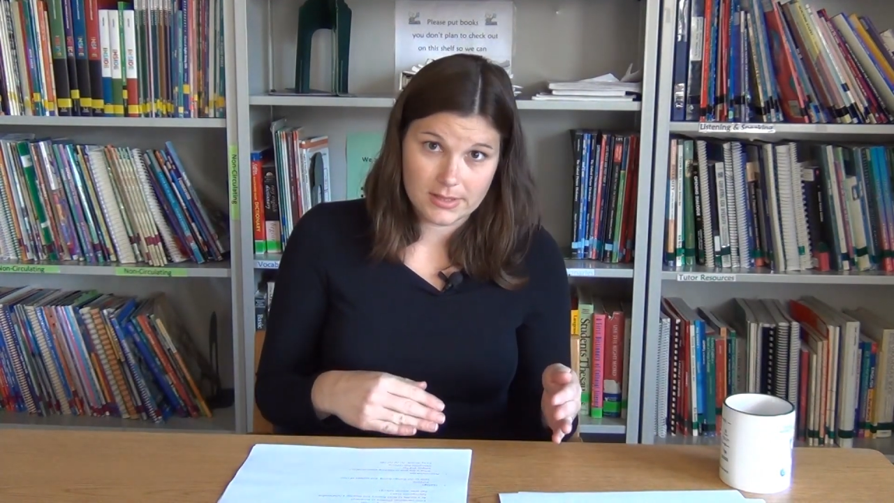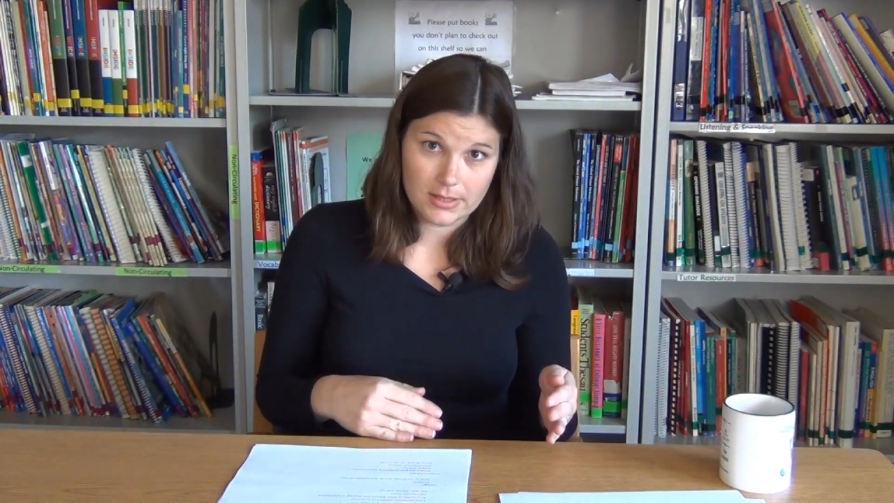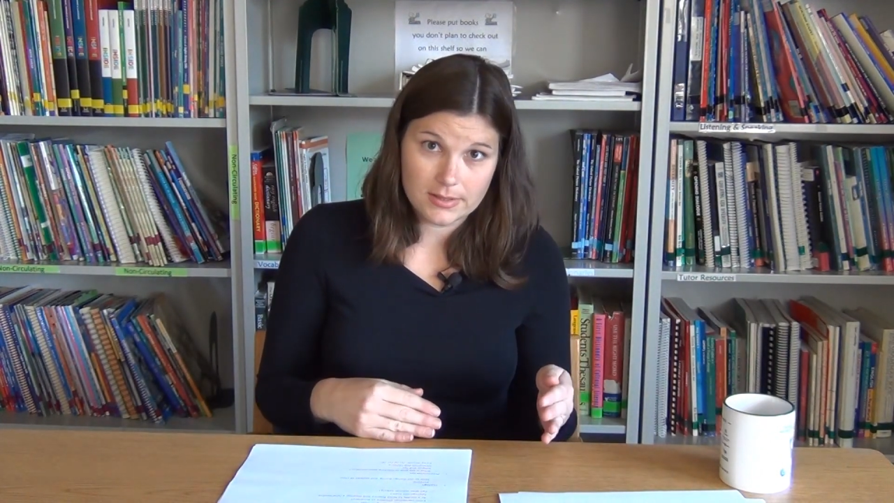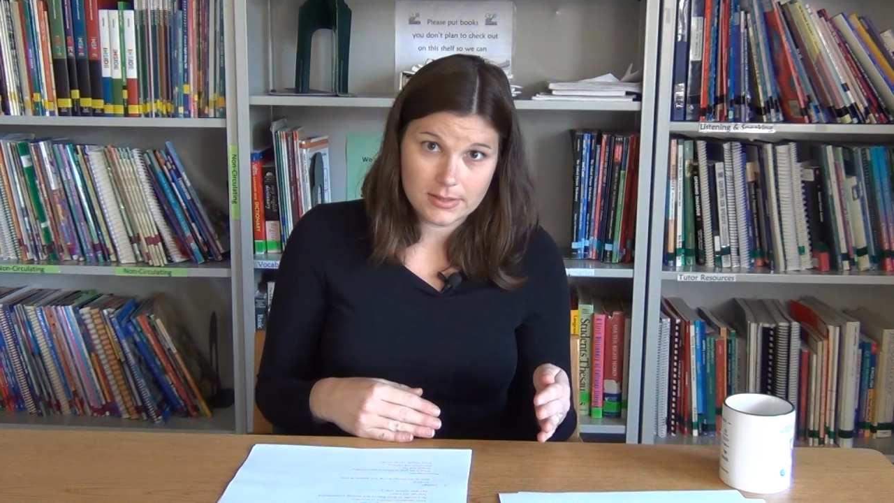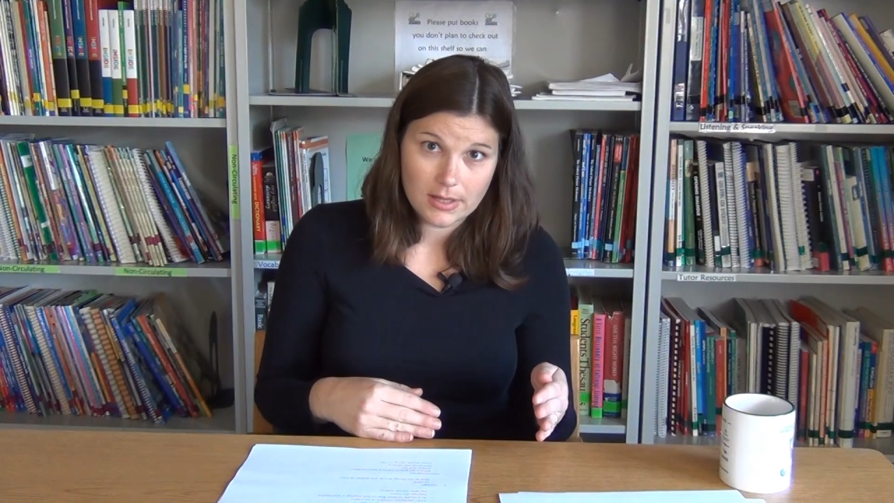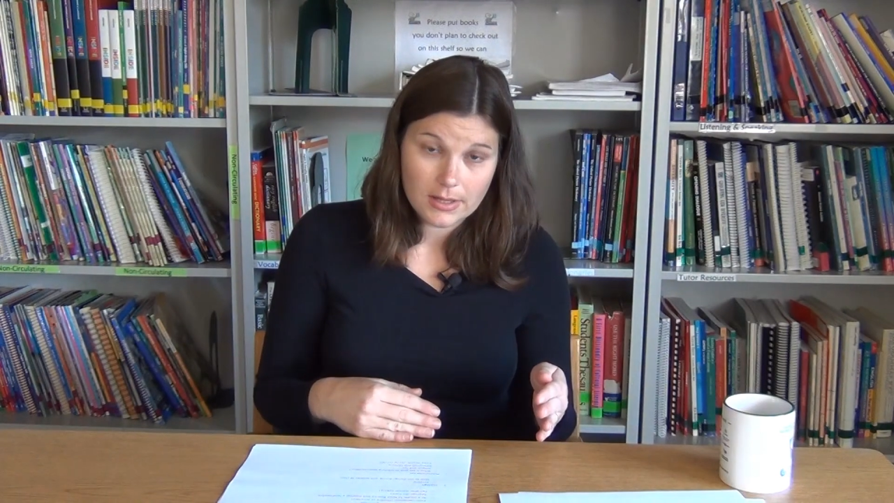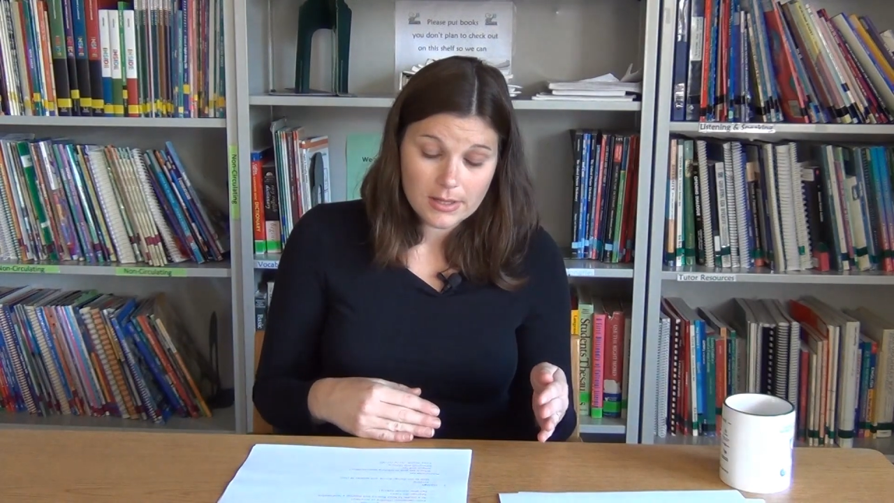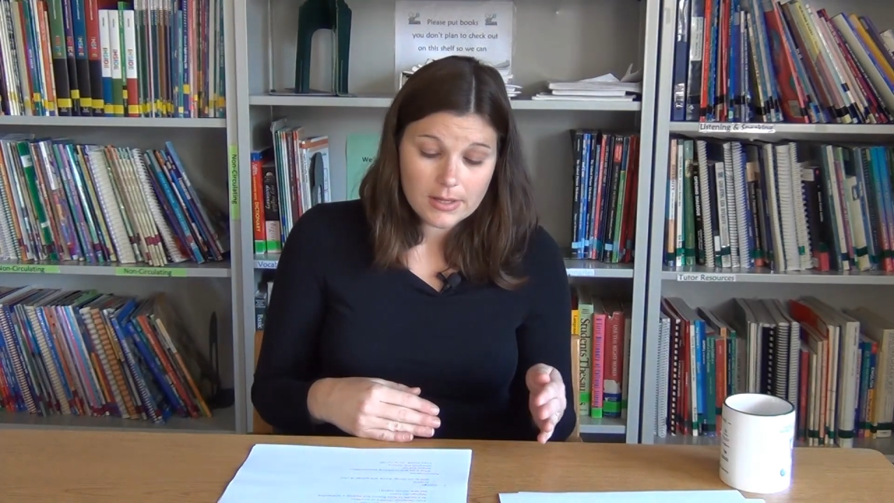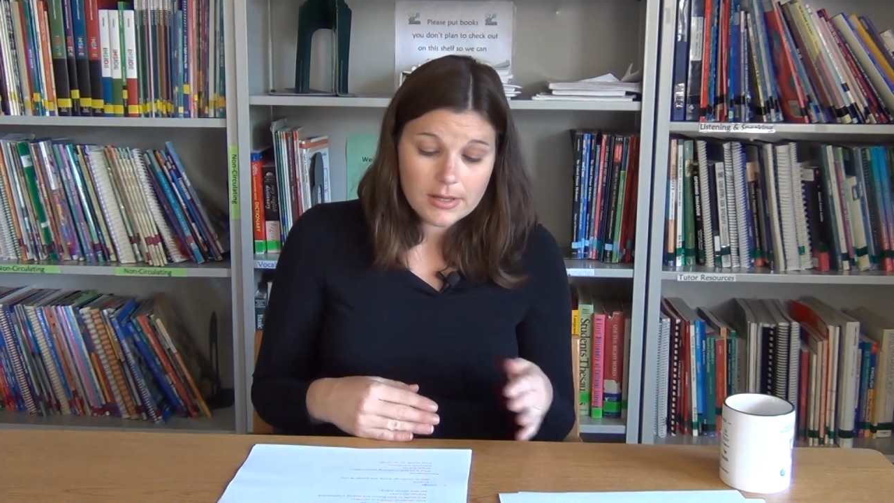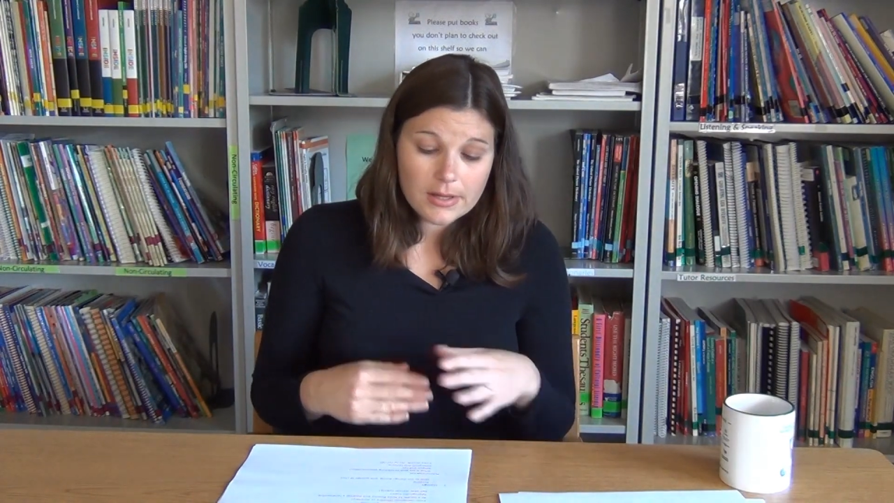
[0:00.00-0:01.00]
is.
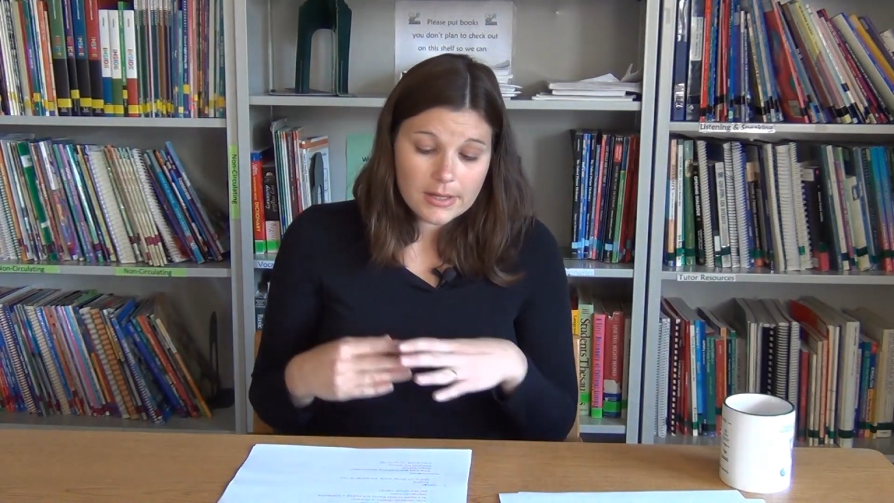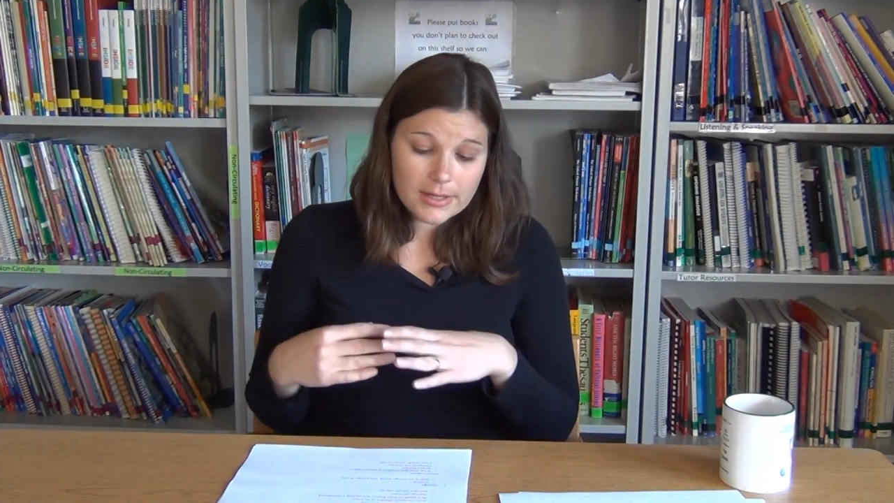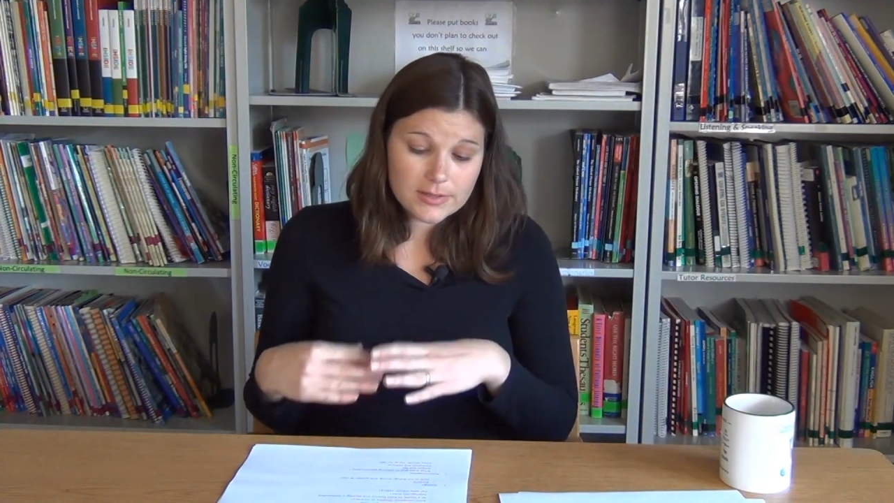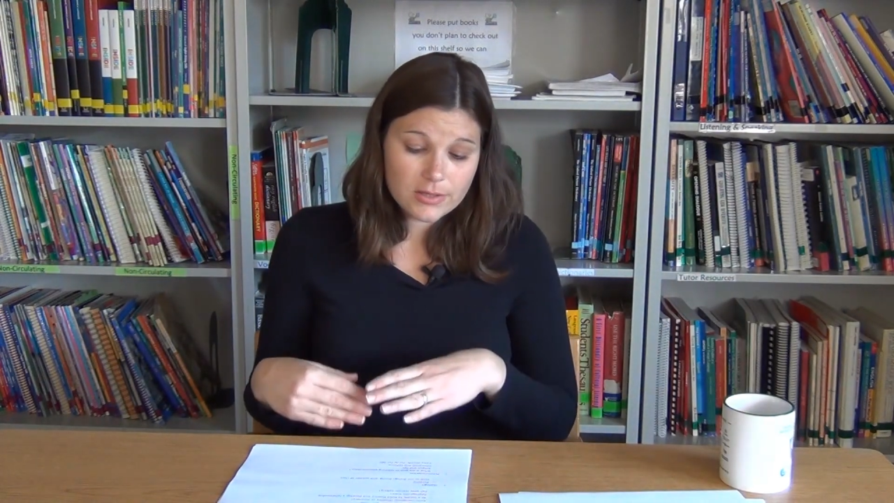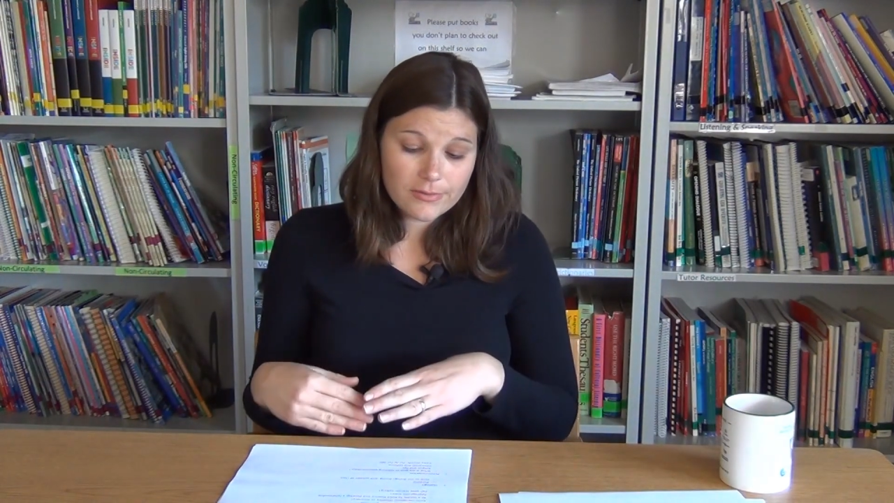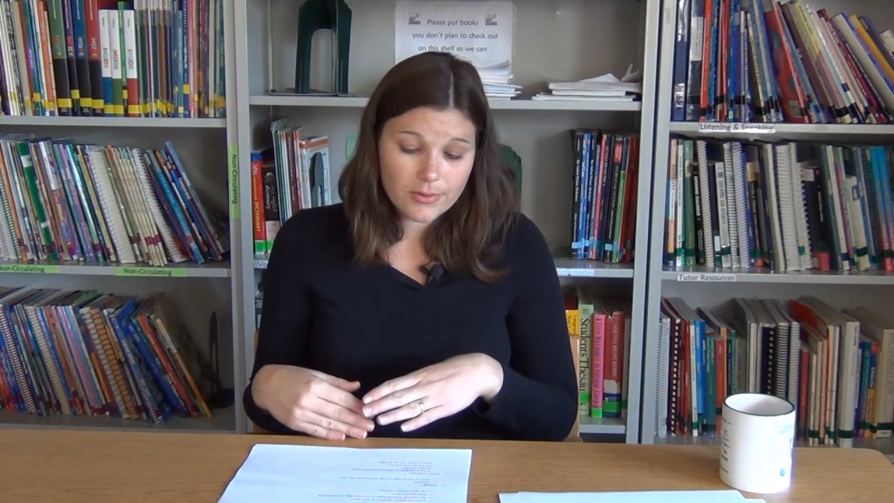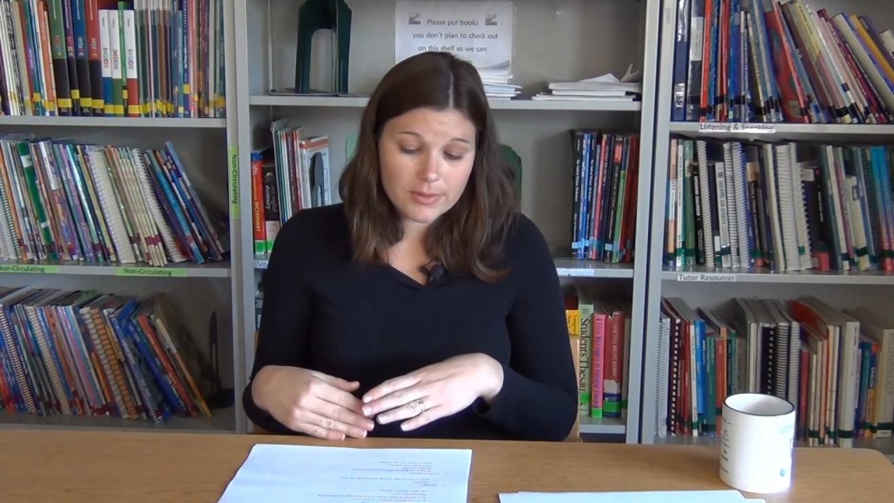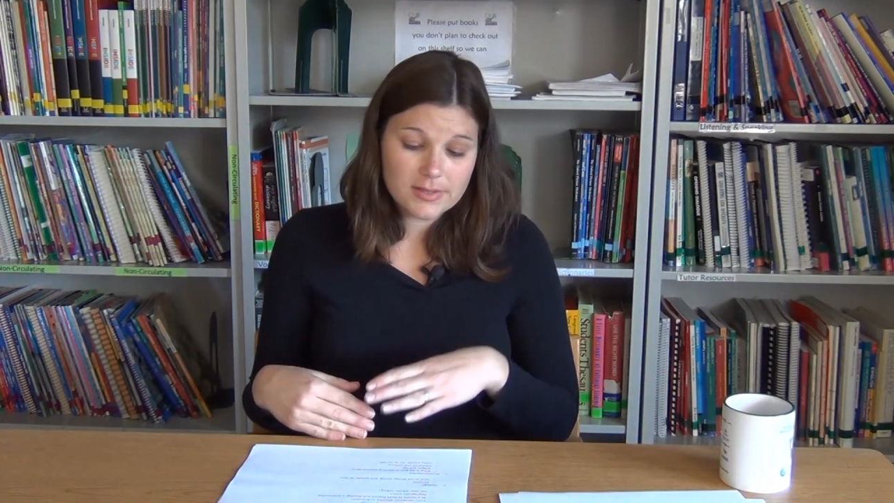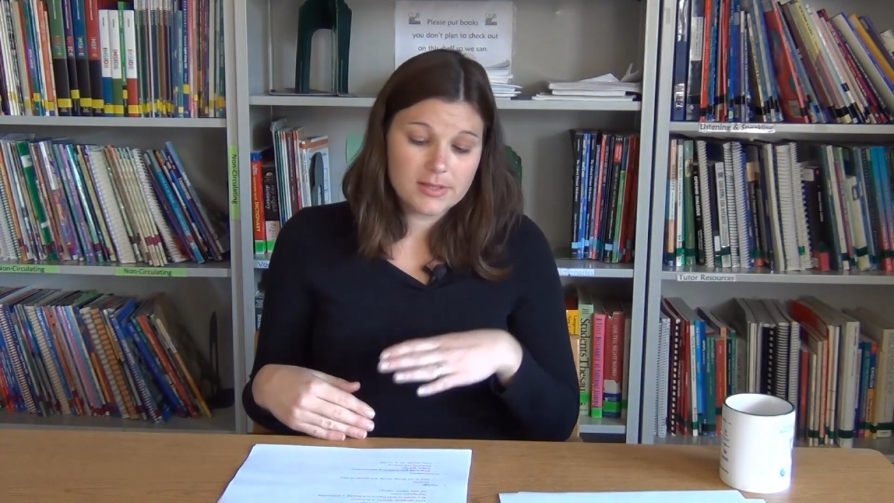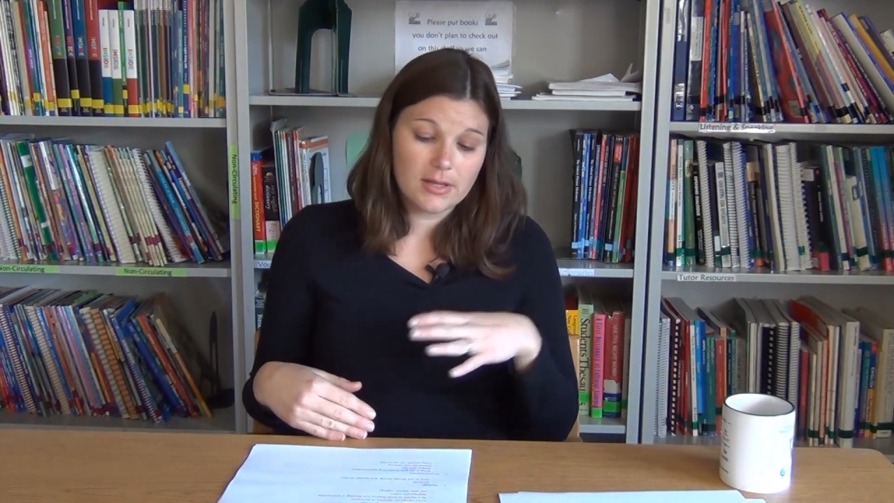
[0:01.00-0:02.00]
Is your
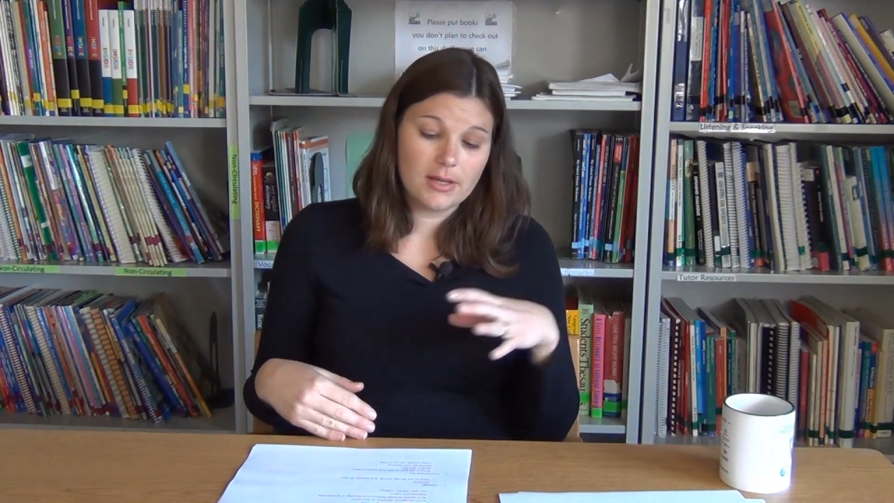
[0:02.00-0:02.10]
focus